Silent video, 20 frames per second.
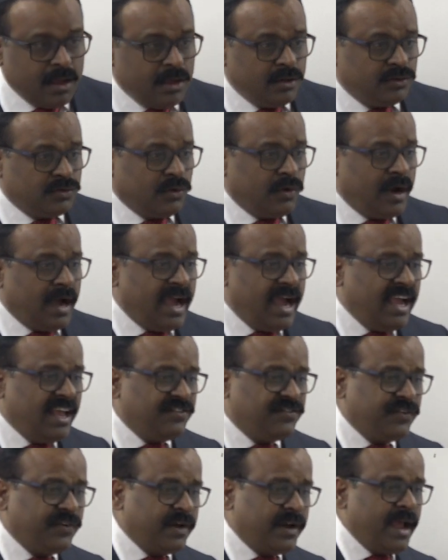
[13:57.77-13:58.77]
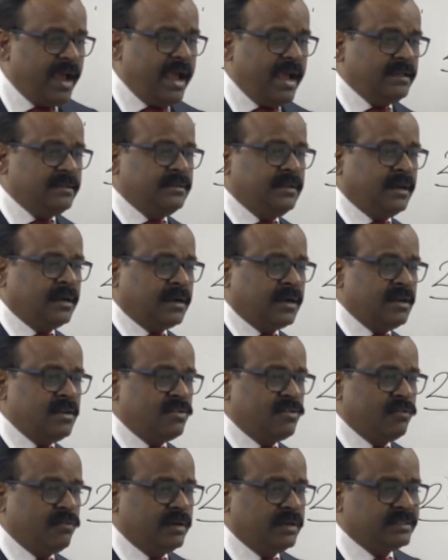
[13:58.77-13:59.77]
So as far as the
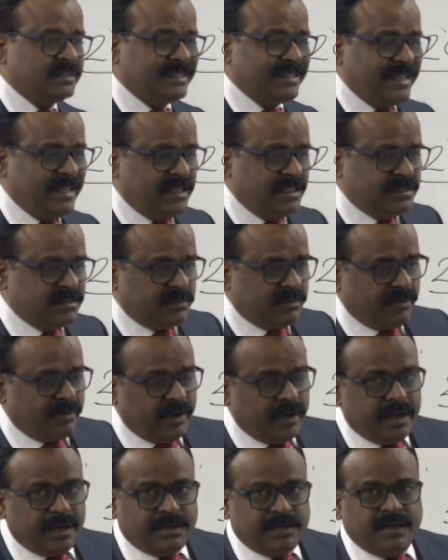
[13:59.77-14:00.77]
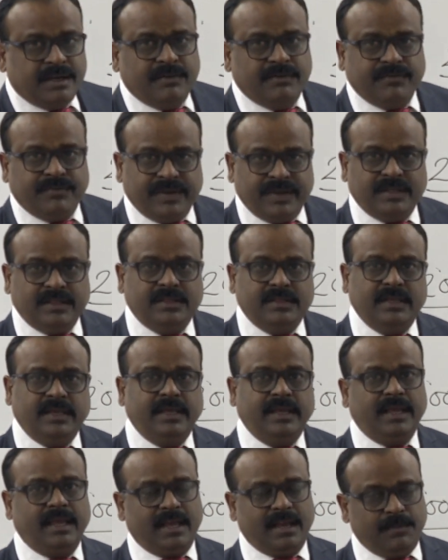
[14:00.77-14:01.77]
controversies related with
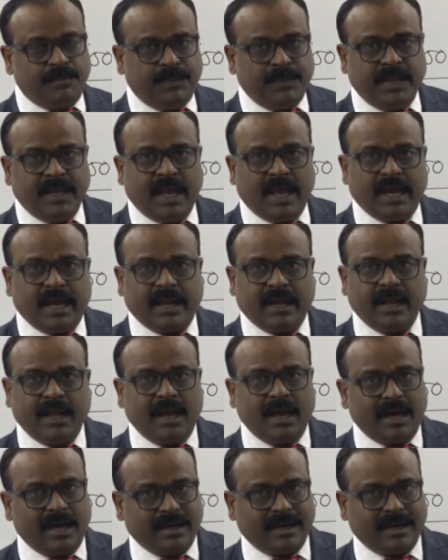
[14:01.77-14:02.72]
the NPR are